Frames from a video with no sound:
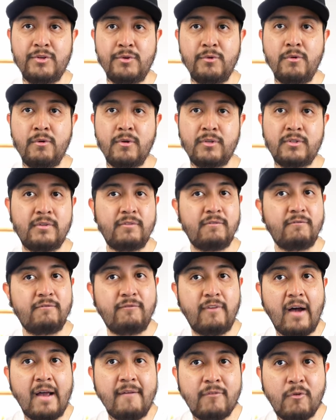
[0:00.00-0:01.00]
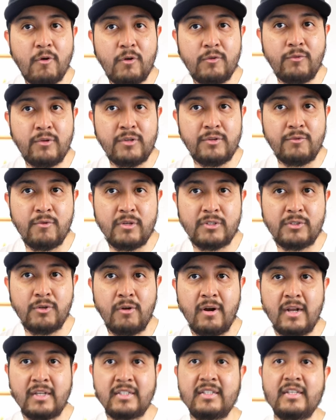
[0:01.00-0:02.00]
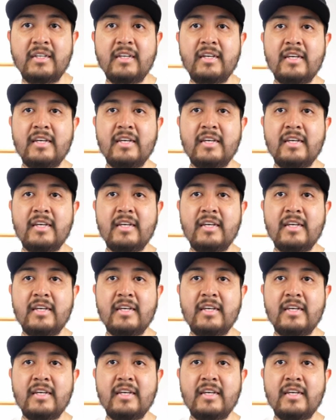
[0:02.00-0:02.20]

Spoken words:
US dollars,